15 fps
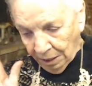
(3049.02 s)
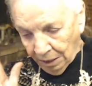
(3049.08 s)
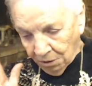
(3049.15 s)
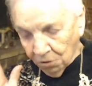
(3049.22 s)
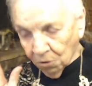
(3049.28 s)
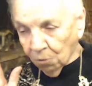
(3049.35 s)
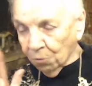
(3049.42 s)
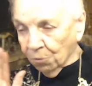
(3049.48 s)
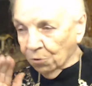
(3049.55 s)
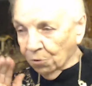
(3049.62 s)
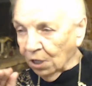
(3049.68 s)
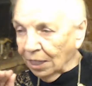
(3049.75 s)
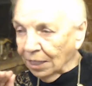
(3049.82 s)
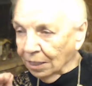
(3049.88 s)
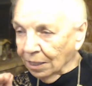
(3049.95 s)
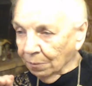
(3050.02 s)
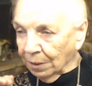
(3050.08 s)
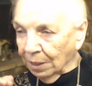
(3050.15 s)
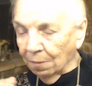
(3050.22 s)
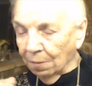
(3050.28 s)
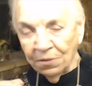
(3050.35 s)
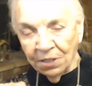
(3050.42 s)
So Jacob
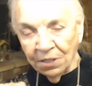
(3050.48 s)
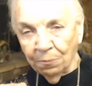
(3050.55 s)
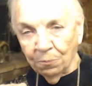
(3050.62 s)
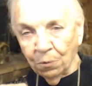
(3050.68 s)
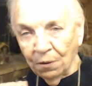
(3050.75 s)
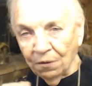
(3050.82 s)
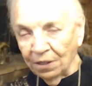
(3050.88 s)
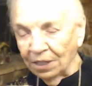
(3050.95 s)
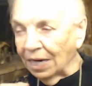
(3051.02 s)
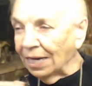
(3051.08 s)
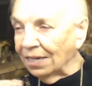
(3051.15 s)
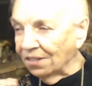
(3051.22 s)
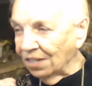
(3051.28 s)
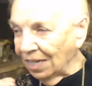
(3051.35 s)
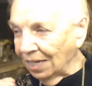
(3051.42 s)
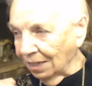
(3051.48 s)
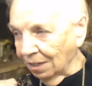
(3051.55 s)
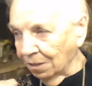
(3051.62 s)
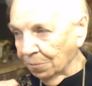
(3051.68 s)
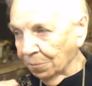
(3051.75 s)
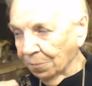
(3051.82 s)
comes up with an idea